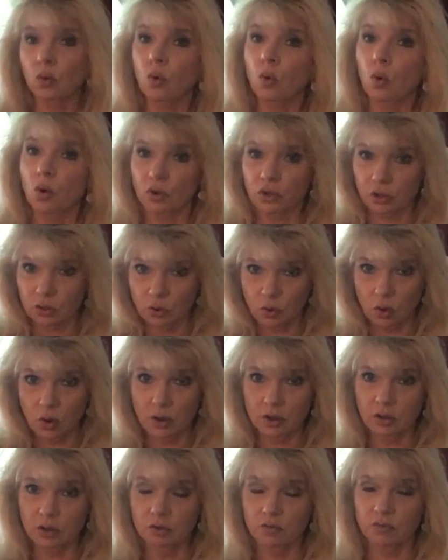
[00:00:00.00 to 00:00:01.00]
or
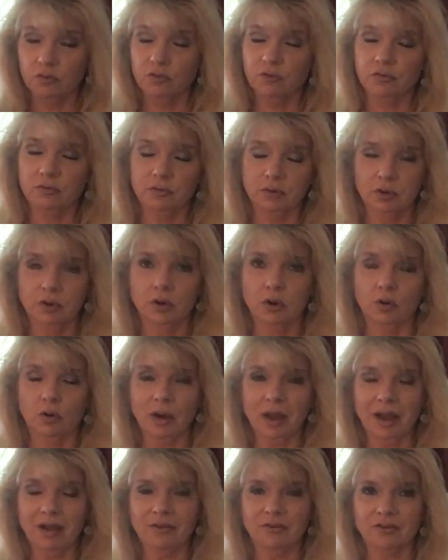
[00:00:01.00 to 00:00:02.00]
thought you've,
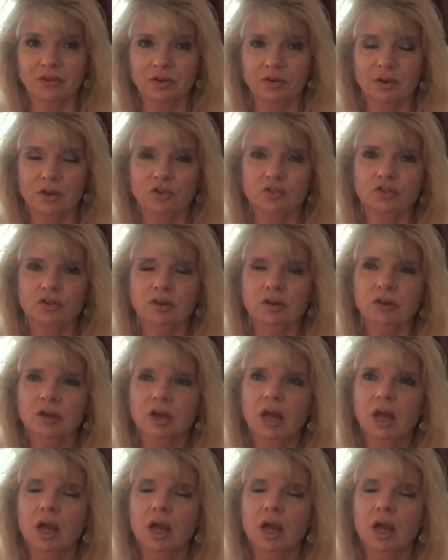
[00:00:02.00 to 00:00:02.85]
asked the question.